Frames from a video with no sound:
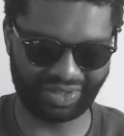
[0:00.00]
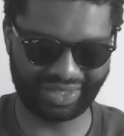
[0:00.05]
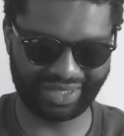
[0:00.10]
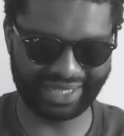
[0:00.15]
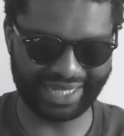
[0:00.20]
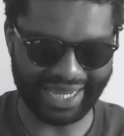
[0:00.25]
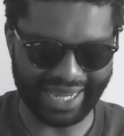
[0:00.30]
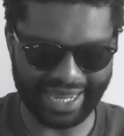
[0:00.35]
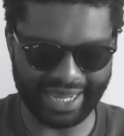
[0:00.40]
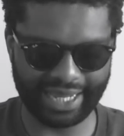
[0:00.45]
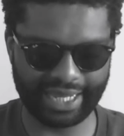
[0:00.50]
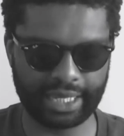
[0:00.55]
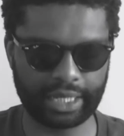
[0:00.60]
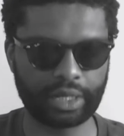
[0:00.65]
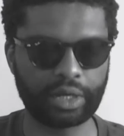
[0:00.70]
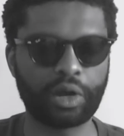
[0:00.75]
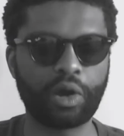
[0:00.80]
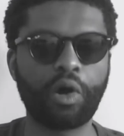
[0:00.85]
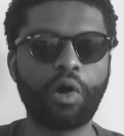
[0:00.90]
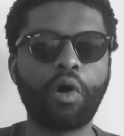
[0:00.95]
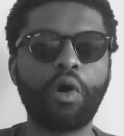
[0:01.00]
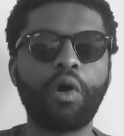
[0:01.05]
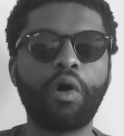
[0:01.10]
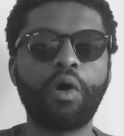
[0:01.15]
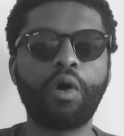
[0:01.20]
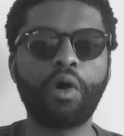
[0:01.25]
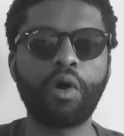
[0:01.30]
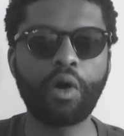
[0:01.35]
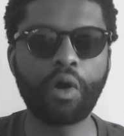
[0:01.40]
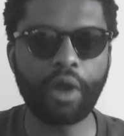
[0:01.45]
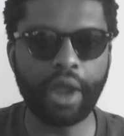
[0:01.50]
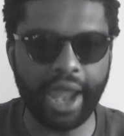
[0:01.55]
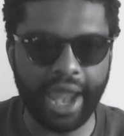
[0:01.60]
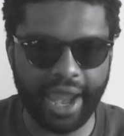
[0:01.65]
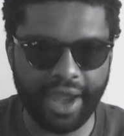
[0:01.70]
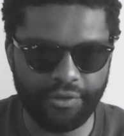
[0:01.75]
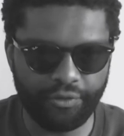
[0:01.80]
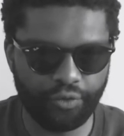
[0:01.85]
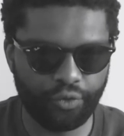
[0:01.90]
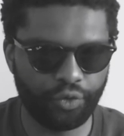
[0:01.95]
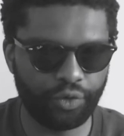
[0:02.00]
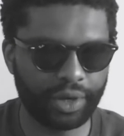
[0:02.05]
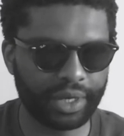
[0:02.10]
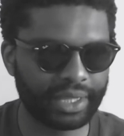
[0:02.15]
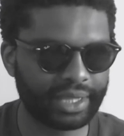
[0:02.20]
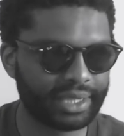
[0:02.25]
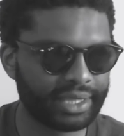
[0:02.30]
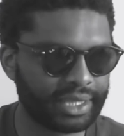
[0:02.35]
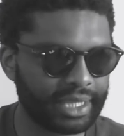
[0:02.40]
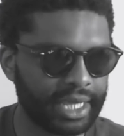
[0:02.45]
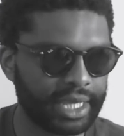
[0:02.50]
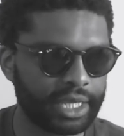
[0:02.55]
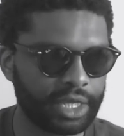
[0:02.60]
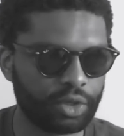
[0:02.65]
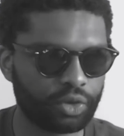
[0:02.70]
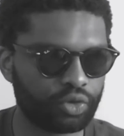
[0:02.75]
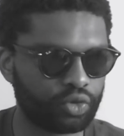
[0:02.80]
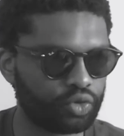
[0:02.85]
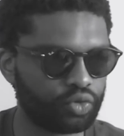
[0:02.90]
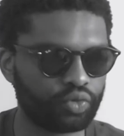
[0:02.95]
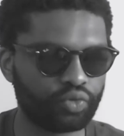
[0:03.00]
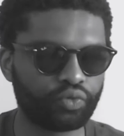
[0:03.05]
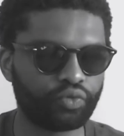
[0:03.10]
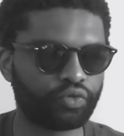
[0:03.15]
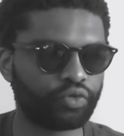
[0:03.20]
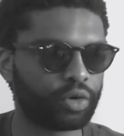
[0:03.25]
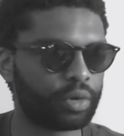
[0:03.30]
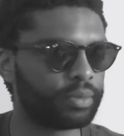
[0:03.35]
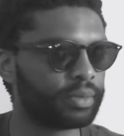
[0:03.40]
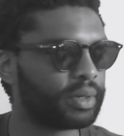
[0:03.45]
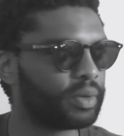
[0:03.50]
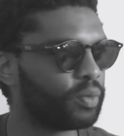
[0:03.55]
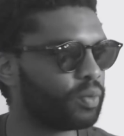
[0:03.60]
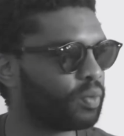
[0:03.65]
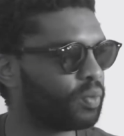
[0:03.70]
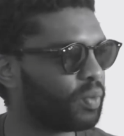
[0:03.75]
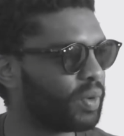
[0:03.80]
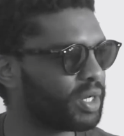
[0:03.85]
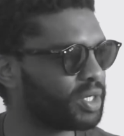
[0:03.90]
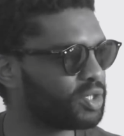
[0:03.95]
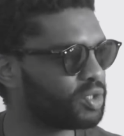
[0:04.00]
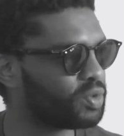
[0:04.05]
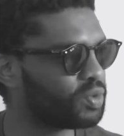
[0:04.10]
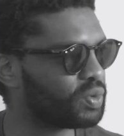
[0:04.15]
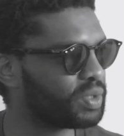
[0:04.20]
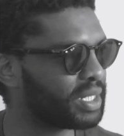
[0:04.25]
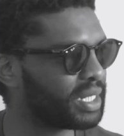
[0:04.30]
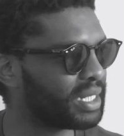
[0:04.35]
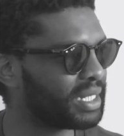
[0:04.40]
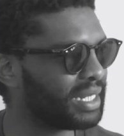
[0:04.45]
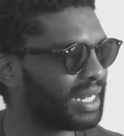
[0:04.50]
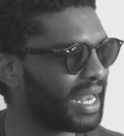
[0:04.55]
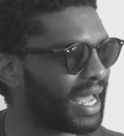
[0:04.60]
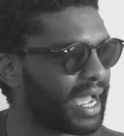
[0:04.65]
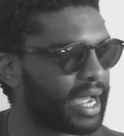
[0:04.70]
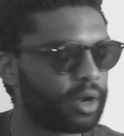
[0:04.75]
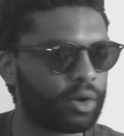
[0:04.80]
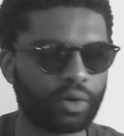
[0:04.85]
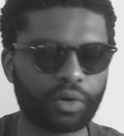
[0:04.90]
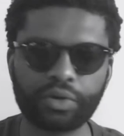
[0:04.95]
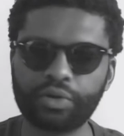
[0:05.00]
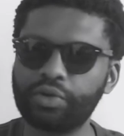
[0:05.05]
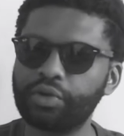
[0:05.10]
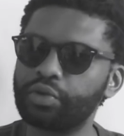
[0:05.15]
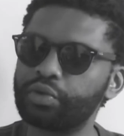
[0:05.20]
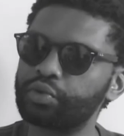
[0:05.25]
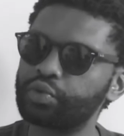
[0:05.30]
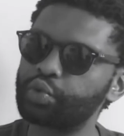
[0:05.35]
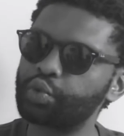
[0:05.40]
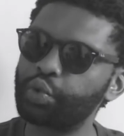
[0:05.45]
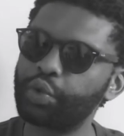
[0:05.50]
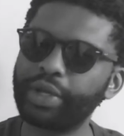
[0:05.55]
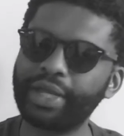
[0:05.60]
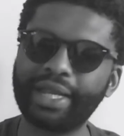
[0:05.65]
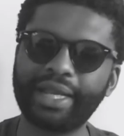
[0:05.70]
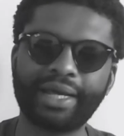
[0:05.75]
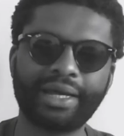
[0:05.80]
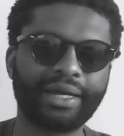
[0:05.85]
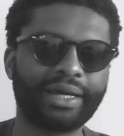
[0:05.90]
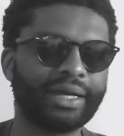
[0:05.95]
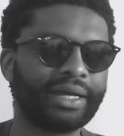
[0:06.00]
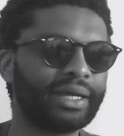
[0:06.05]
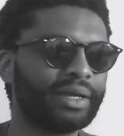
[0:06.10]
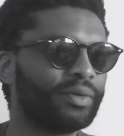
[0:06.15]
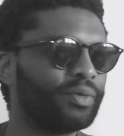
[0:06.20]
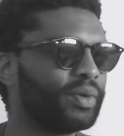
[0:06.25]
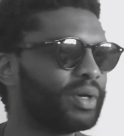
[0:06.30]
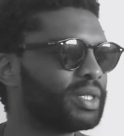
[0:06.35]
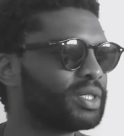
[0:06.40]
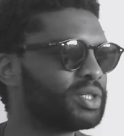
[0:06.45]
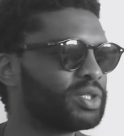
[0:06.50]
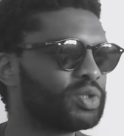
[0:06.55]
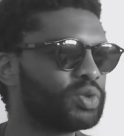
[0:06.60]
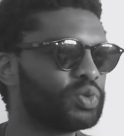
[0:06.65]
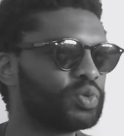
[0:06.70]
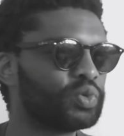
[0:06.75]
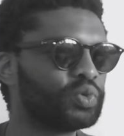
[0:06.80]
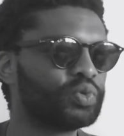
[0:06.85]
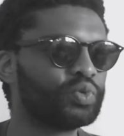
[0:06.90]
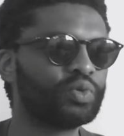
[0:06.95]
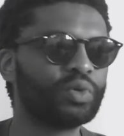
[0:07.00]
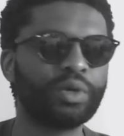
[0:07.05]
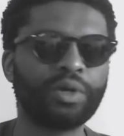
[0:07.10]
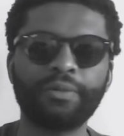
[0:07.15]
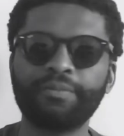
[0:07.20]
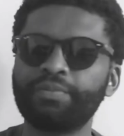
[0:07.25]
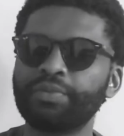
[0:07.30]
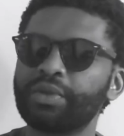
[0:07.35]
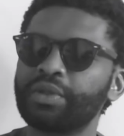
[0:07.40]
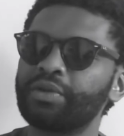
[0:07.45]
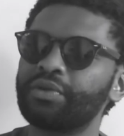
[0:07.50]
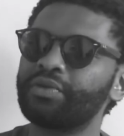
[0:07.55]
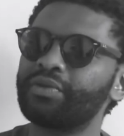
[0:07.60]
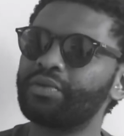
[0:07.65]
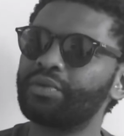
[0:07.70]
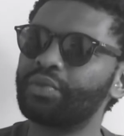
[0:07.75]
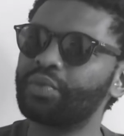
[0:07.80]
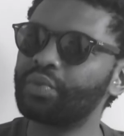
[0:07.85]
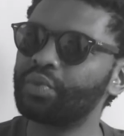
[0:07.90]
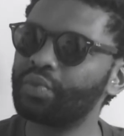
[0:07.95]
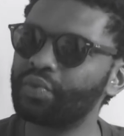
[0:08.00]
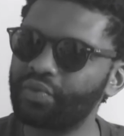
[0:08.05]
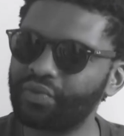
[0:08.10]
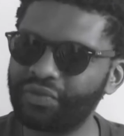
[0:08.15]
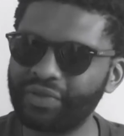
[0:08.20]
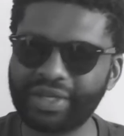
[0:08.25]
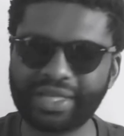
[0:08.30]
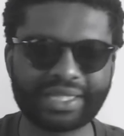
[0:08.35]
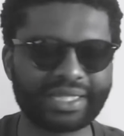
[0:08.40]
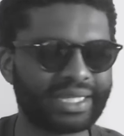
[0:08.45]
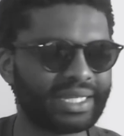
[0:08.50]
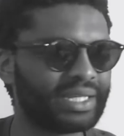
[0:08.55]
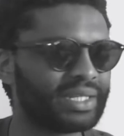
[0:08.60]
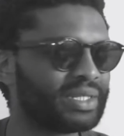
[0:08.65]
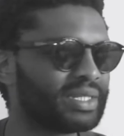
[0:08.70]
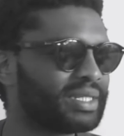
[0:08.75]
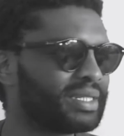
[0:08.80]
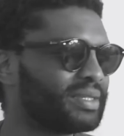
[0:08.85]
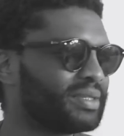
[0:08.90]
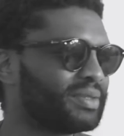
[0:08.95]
taking everything you do, from what you like on your Twitter, what you visit,